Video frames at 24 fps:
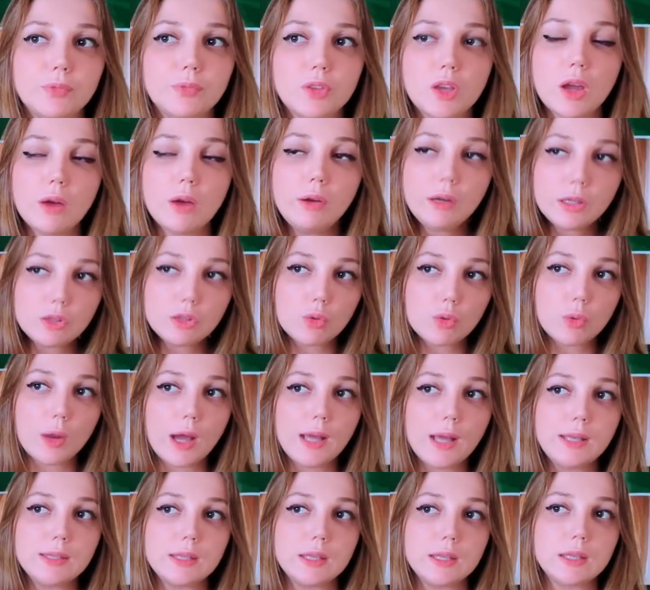
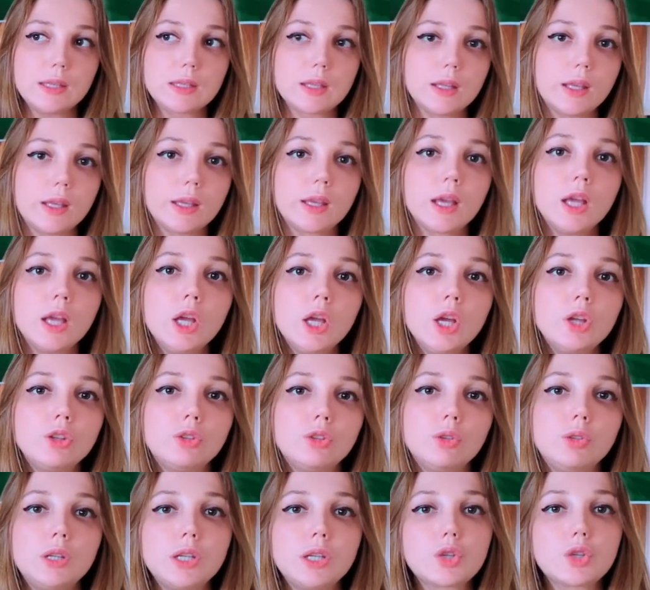Characterize is like
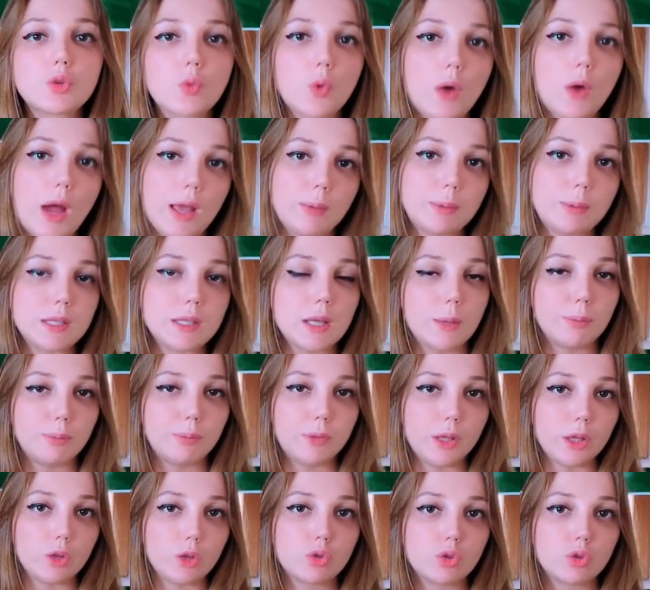to describe something,